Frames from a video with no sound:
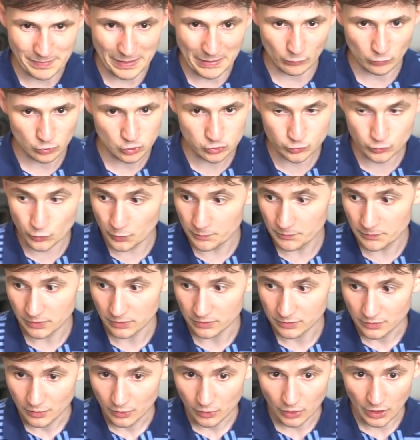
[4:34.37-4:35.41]
Bounce room?
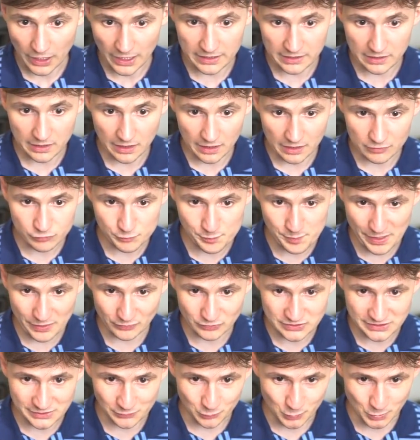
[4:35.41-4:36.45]
I love
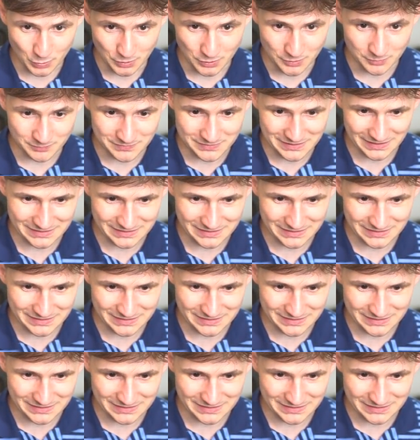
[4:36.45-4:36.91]
bouncy rooms.